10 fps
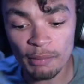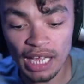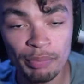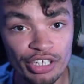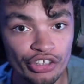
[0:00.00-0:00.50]
my
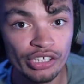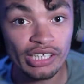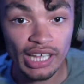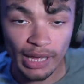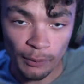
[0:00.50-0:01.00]
opinion,
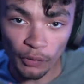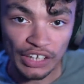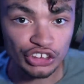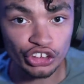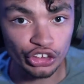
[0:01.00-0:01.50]
in what
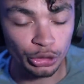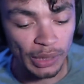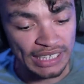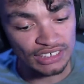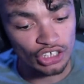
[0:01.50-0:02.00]
they should do
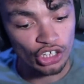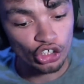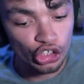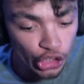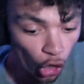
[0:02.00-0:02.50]
is
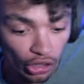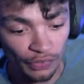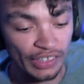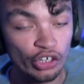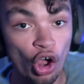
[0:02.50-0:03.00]
cut
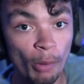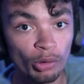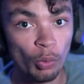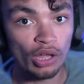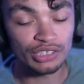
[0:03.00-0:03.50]
the
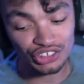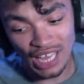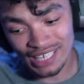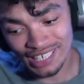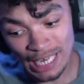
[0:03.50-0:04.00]
normal ones
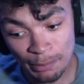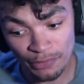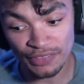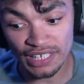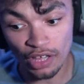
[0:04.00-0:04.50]
and keep
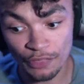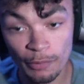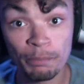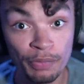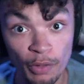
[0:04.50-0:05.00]
the, the,
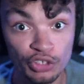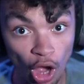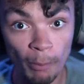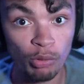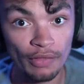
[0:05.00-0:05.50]
the
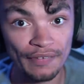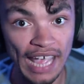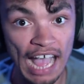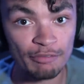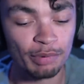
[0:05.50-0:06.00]
top one that they
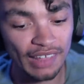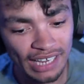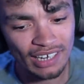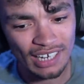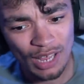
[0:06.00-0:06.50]
have. But
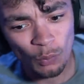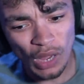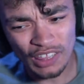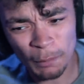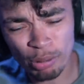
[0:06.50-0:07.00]
then
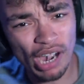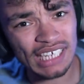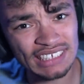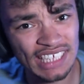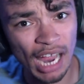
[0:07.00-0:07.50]
uh, the
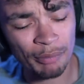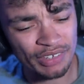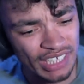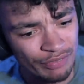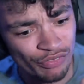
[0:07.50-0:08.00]
price gap, the
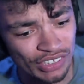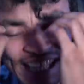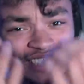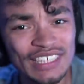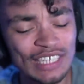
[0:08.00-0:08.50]
difference,
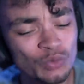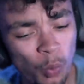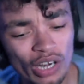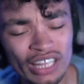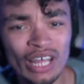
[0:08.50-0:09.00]
it's it's
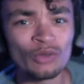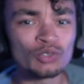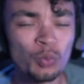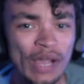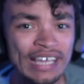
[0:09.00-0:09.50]
one of
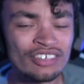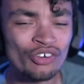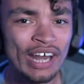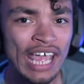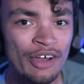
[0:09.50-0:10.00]
those weird
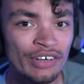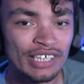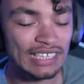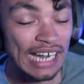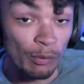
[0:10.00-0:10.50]
gray
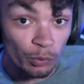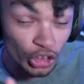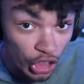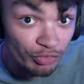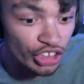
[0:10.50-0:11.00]
areas. And I
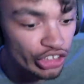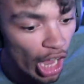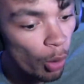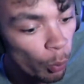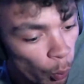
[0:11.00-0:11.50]
would love to
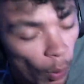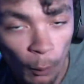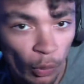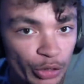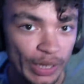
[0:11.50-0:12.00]
know
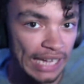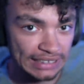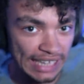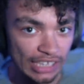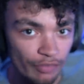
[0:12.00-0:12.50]
what, what you guys
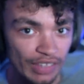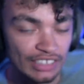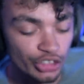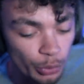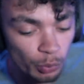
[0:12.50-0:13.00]
think of
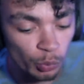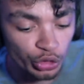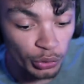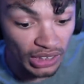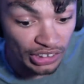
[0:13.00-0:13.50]
this. Do you would
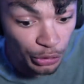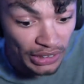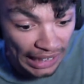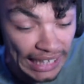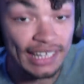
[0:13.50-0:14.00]
you do you
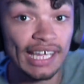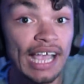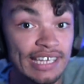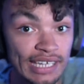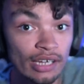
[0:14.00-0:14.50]
like the
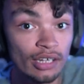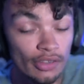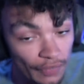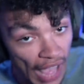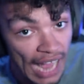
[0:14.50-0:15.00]
idea
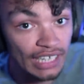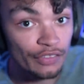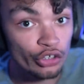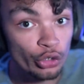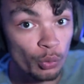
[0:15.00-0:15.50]
that adding
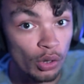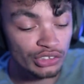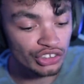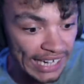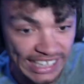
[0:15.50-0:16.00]
the new
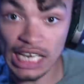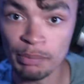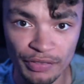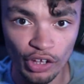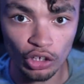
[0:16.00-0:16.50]
ones and
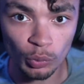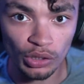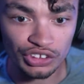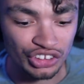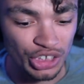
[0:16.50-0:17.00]
keeping the old
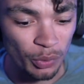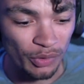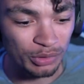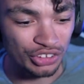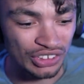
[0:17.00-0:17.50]
ones? Do you want
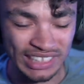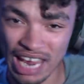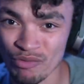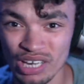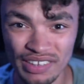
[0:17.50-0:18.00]
them to just
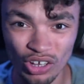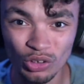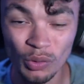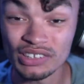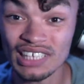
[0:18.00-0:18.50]
get rid of the
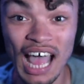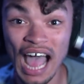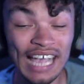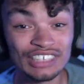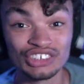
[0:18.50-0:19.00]
old ones?
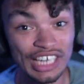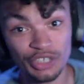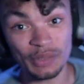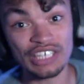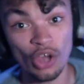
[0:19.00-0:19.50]
I
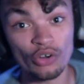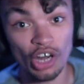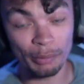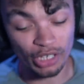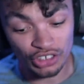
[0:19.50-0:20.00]
genuinely don't know
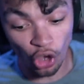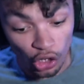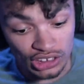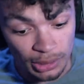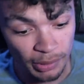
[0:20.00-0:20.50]
because
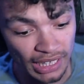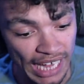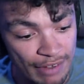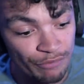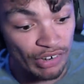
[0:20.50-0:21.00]
ultimately,
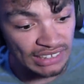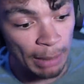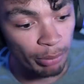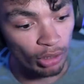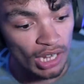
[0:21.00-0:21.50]
if for
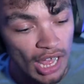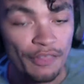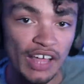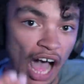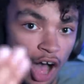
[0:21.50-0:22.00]
example
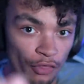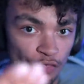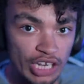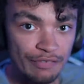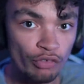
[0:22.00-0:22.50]
the
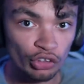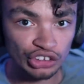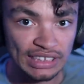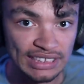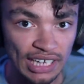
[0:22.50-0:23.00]
R34
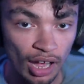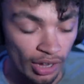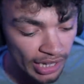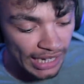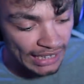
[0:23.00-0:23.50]

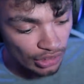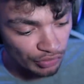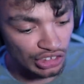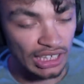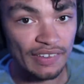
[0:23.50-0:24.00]
GTR is
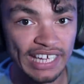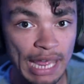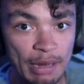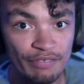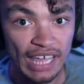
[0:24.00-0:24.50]
obviously in the
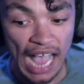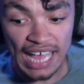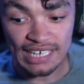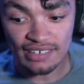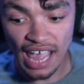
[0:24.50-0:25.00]
game, if they
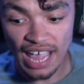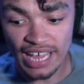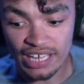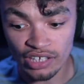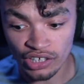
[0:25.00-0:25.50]
added
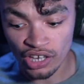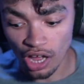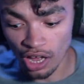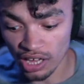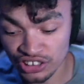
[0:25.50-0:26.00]
a
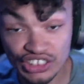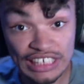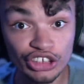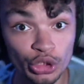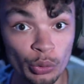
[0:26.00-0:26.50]
uh, a
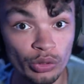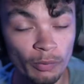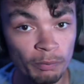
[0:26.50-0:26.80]
Z-Tune